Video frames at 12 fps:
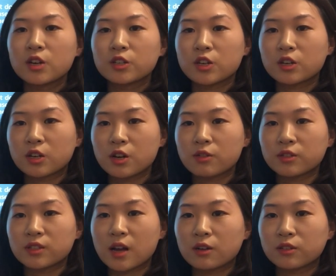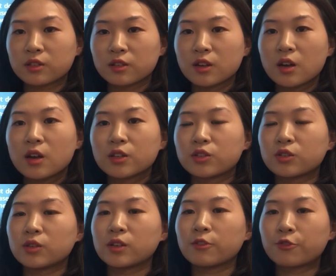she chose not
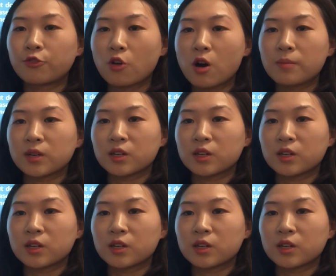to inform